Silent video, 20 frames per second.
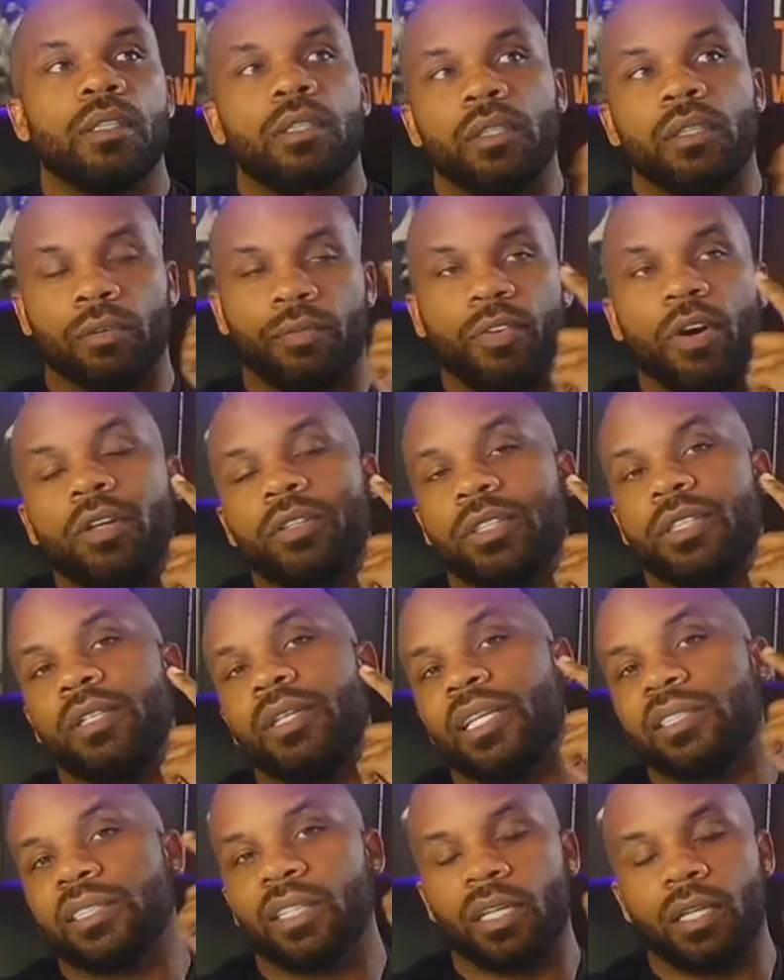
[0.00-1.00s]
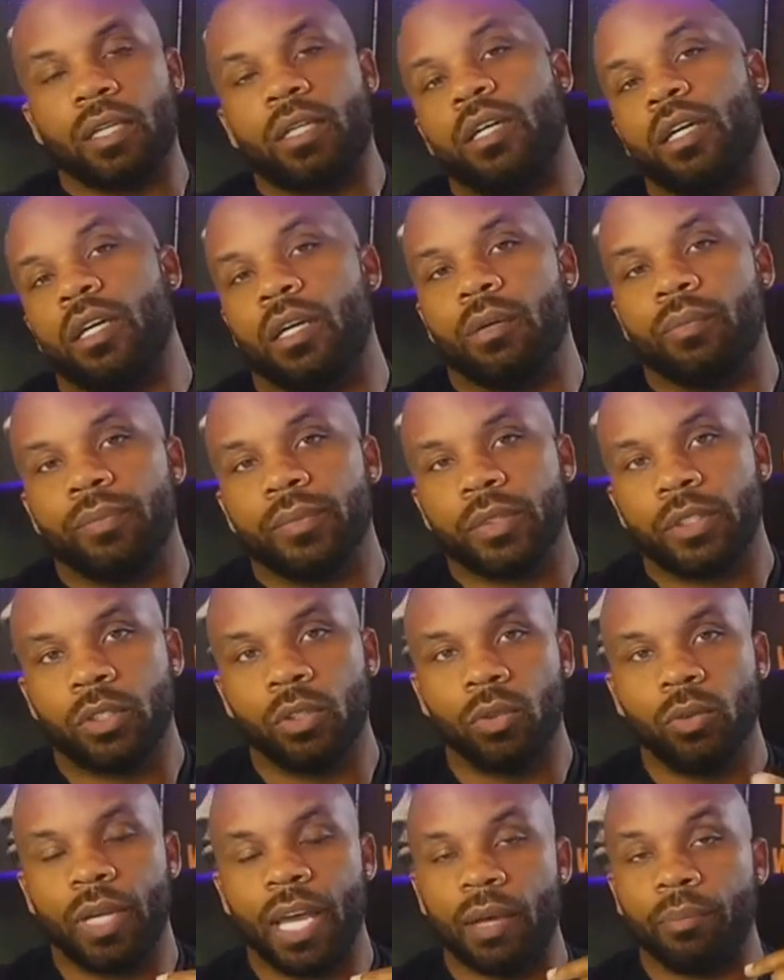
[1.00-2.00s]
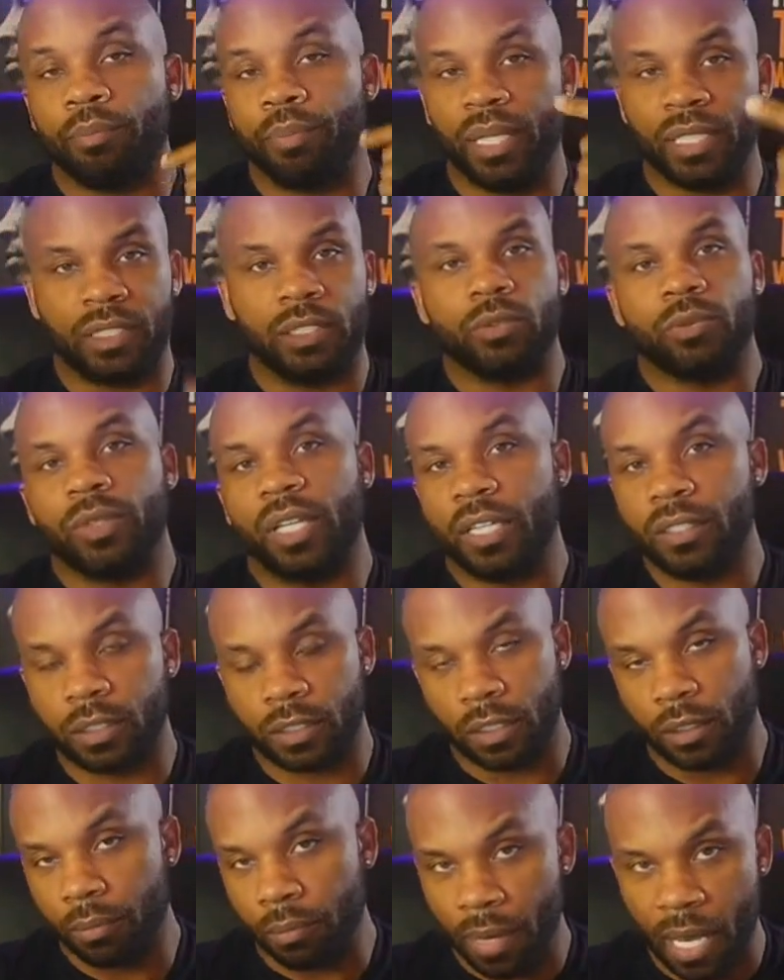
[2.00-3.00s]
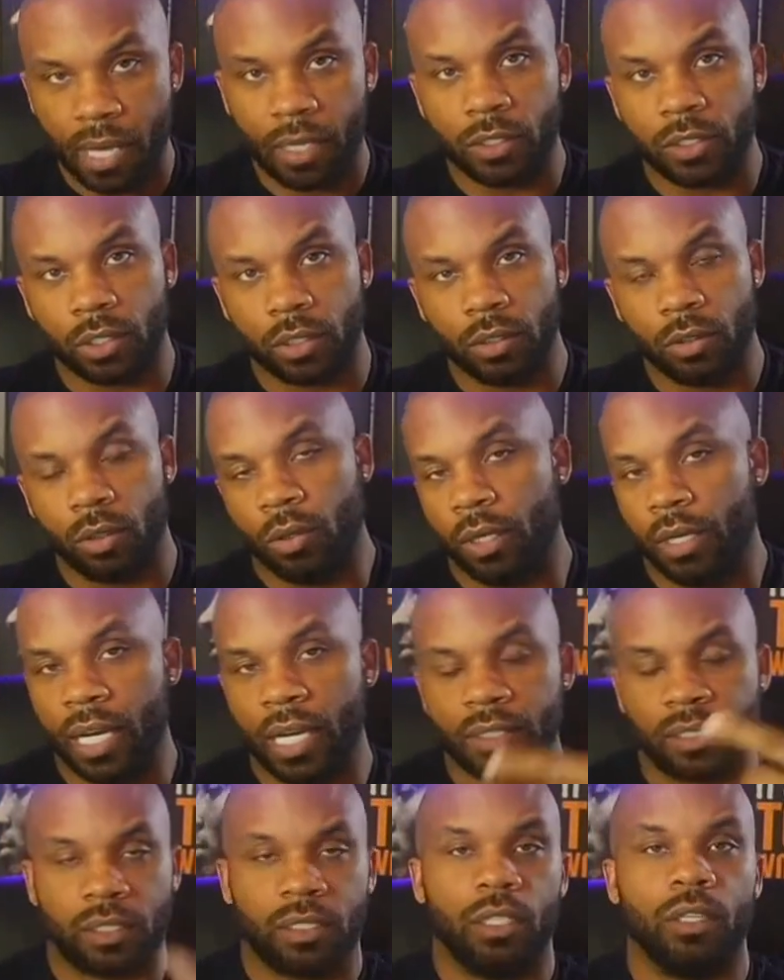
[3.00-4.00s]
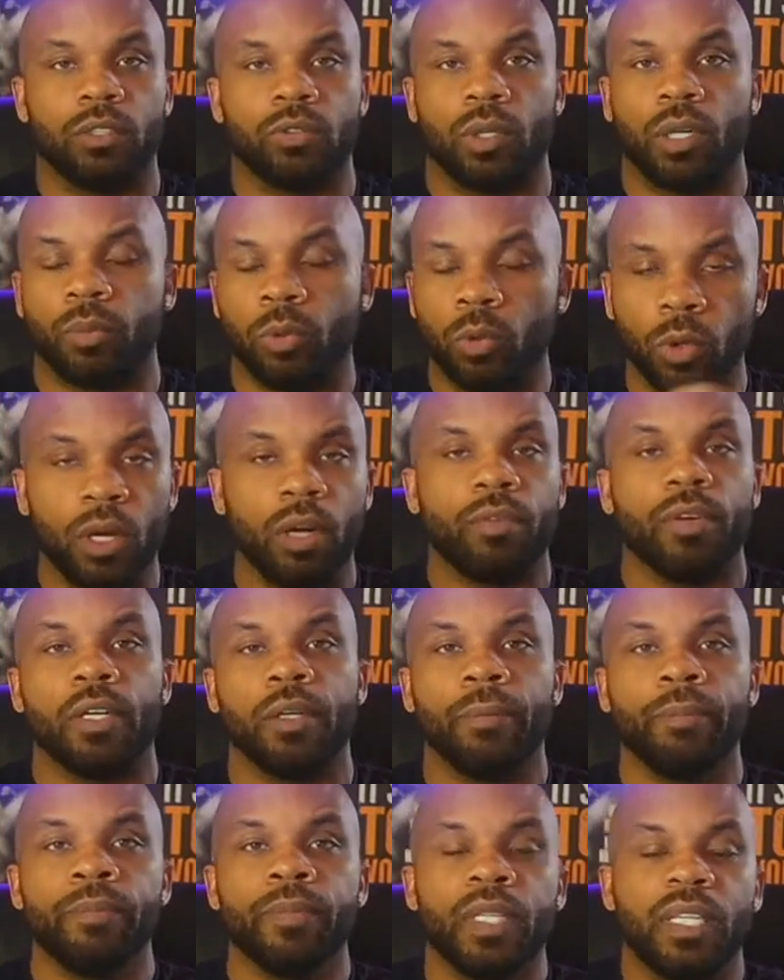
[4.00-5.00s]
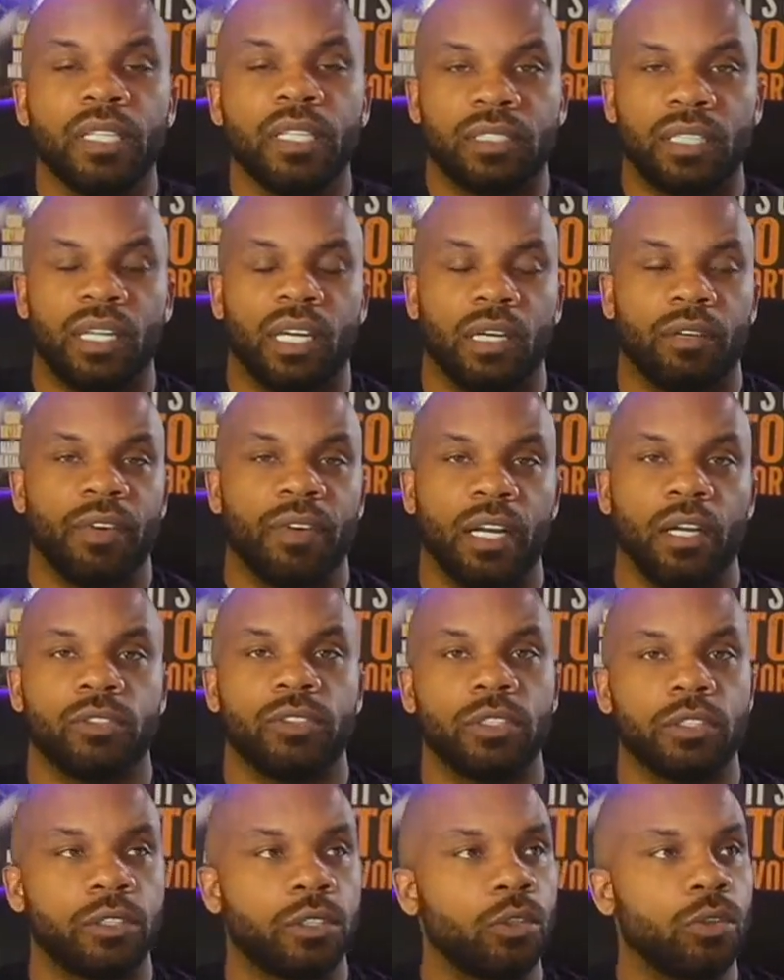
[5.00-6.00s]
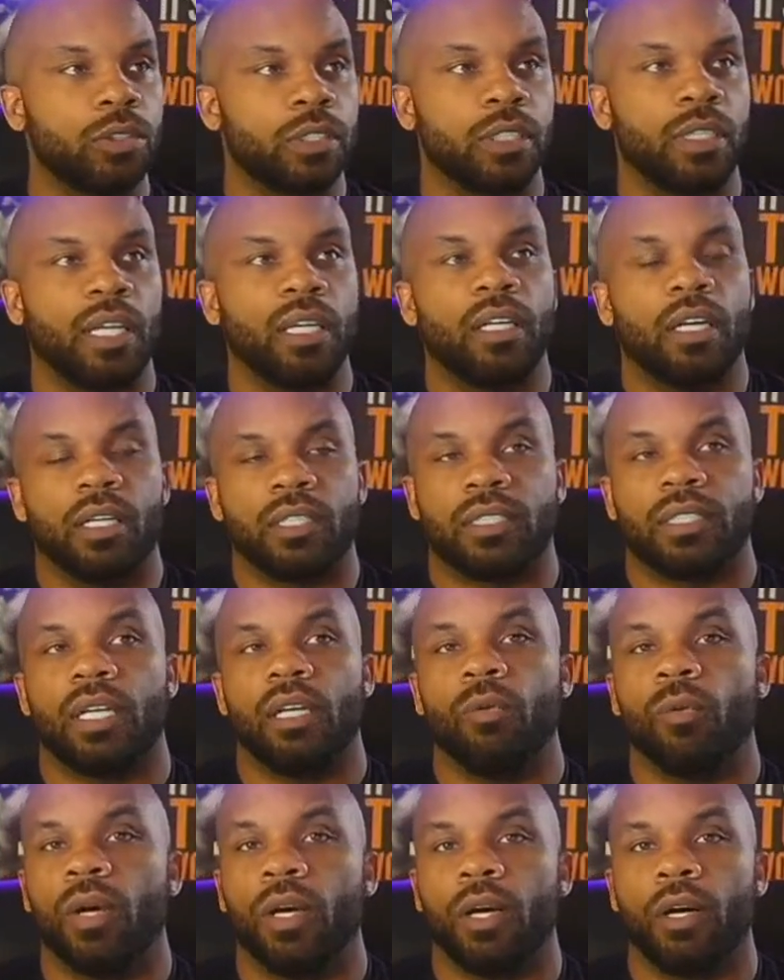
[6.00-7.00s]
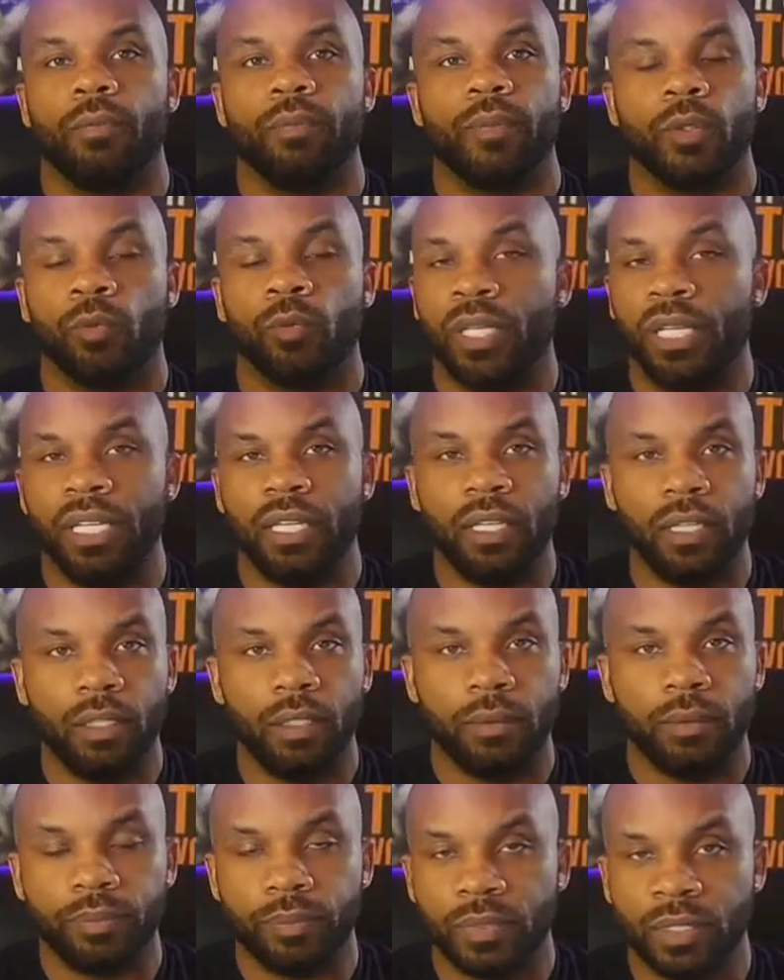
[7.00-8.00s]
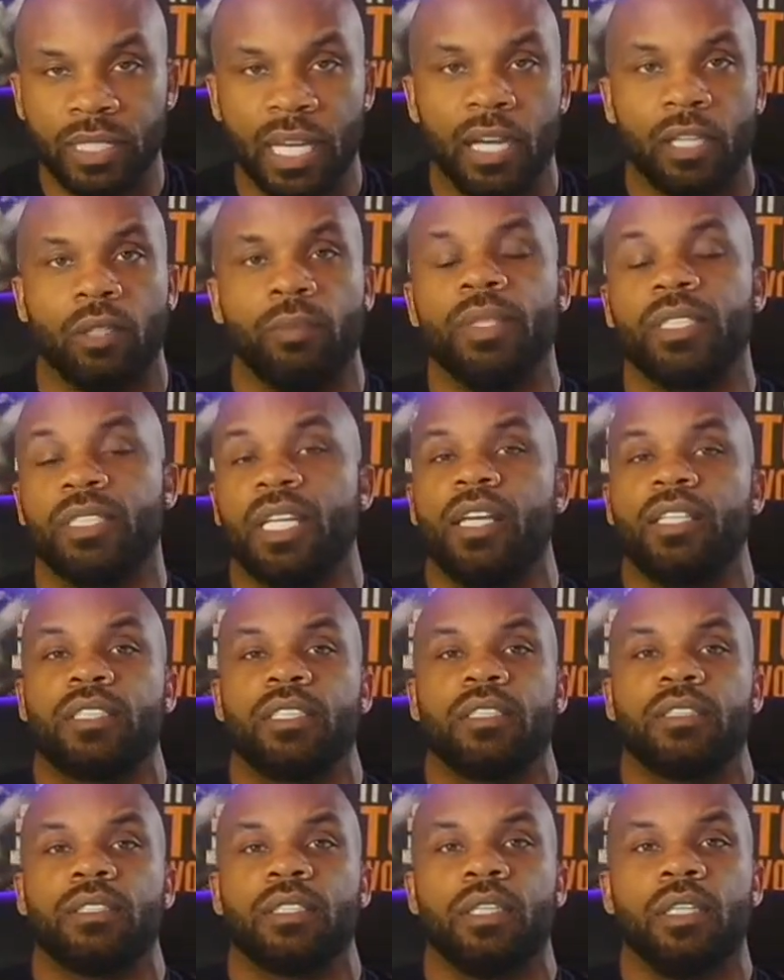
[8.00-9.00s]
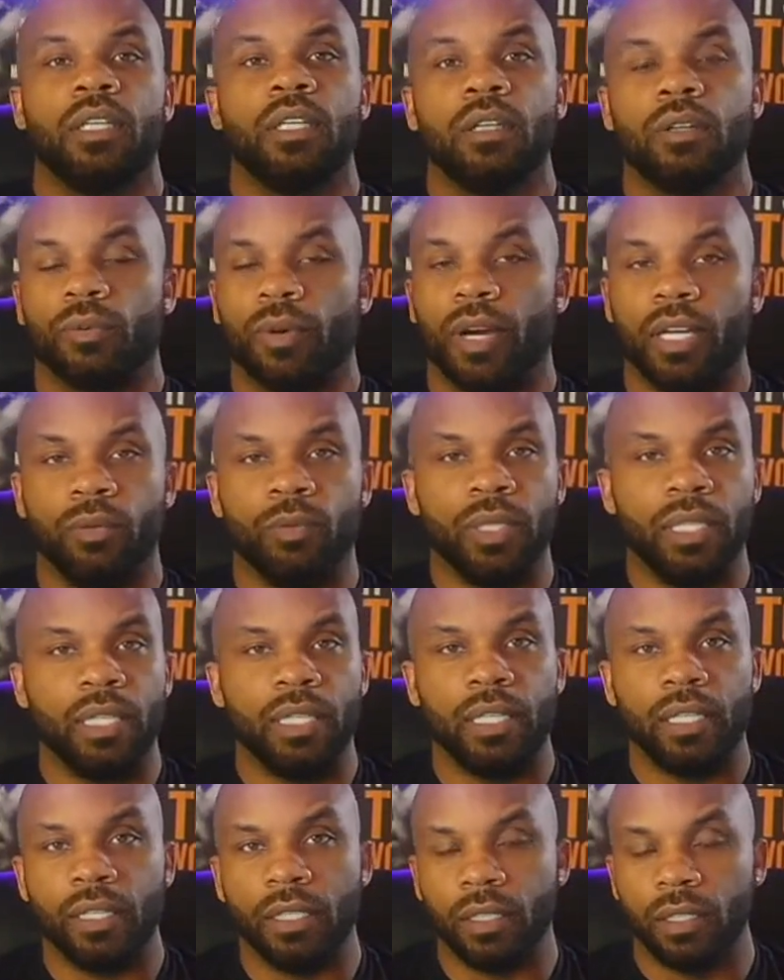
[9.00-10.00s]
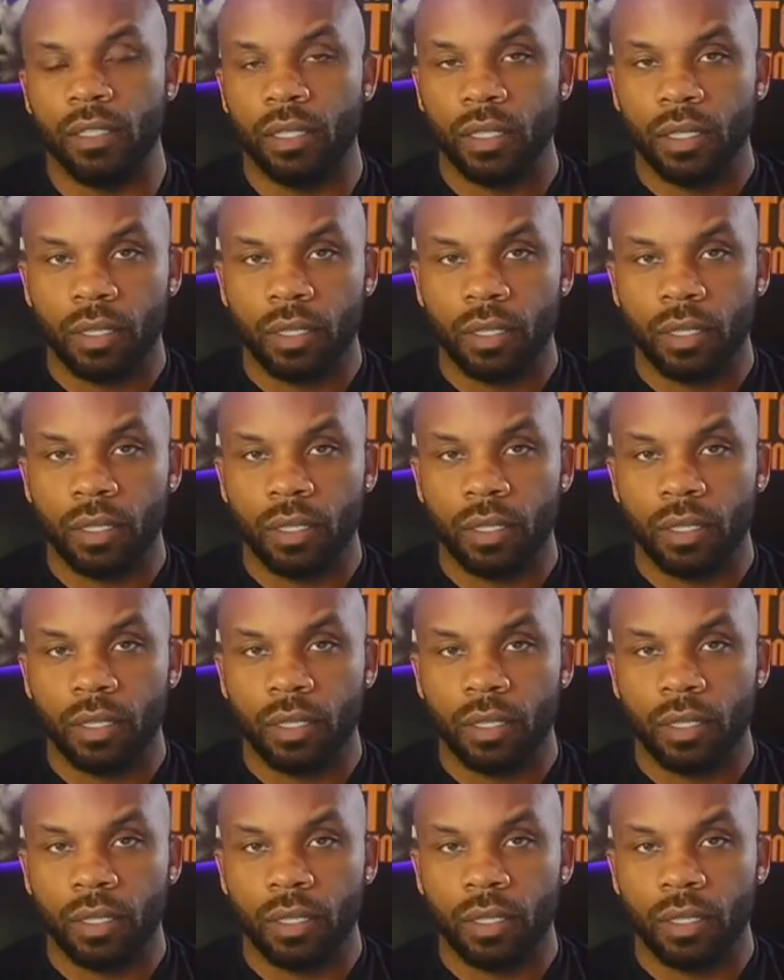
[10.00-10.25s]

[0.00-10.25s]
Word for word: The first thing that's going to come to that business relationship manager or that sales rep, whoever is in our financial institution, they're going to say, well, we need documentations, right? We need